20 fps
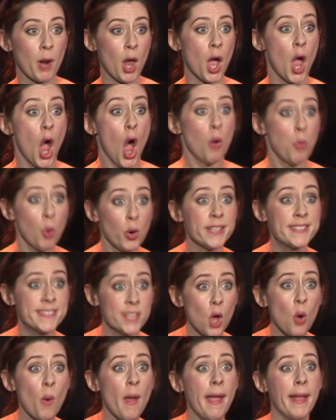like, what are you
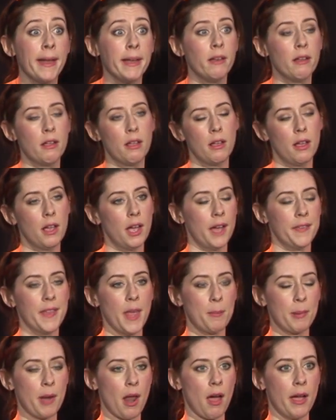doing? And
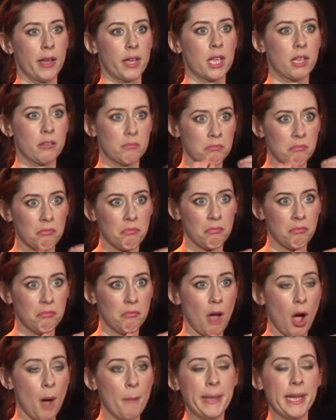they'd be like,
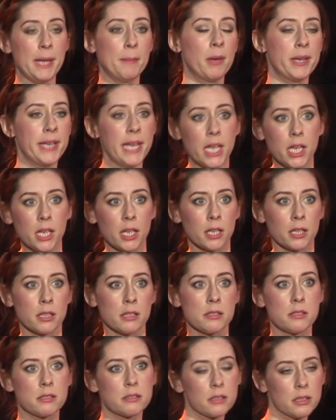I'm eating my
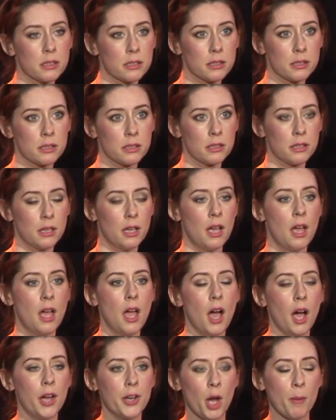knickers.
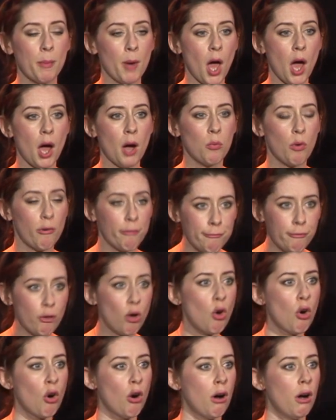And I'll be like, what
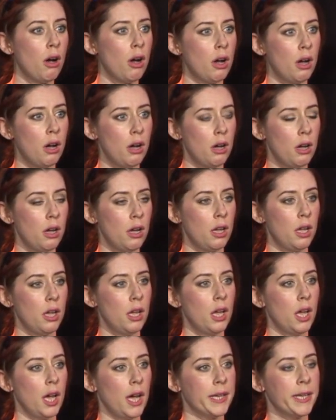for?
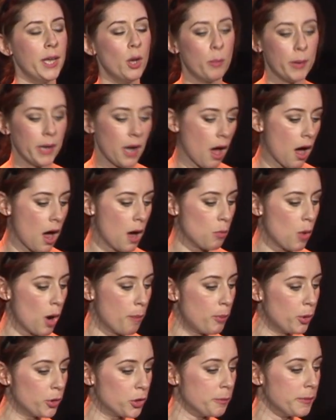And they'll be like, well, I
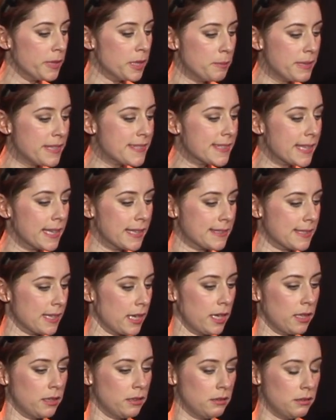put them in the biscuit
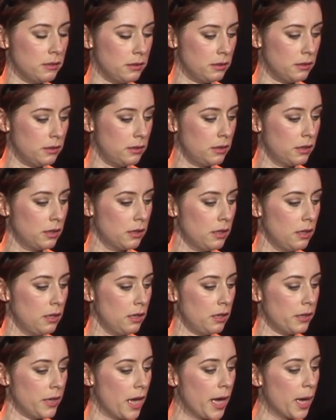tin.
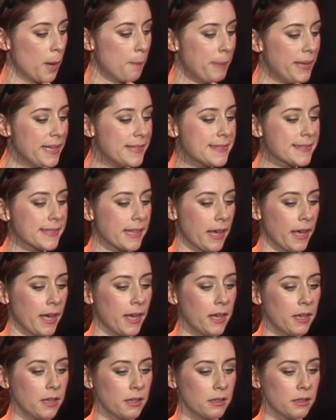And I ate a
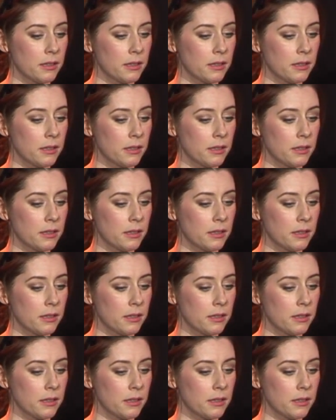biscuit,